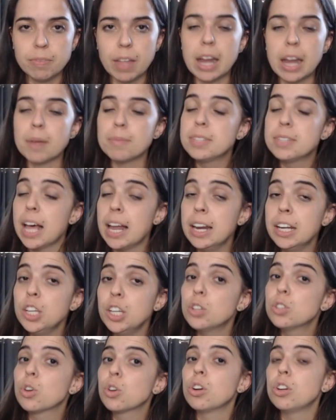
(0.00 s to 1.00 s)
and I'm telling
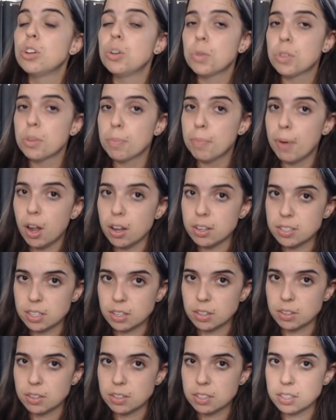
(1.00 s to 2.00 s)
you it's got to do with the
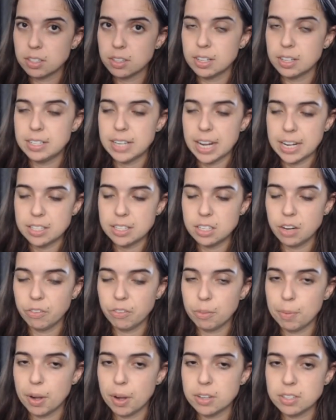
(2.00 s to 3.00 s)
particles, the density of
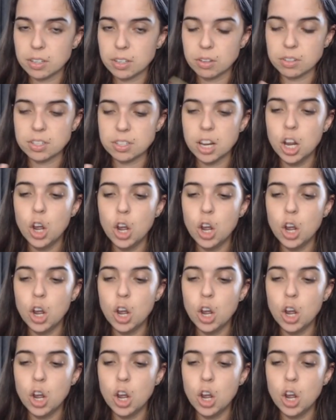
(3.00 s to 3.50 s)
the particles.